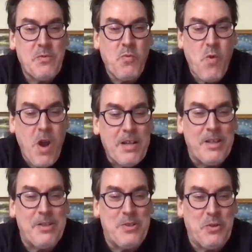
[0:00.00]

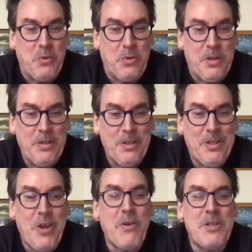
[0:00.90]
wanted to, you
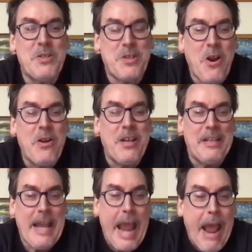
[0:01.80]
know, and started
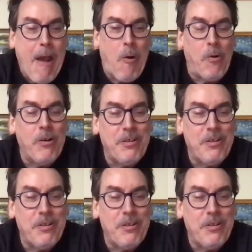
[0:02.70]
now,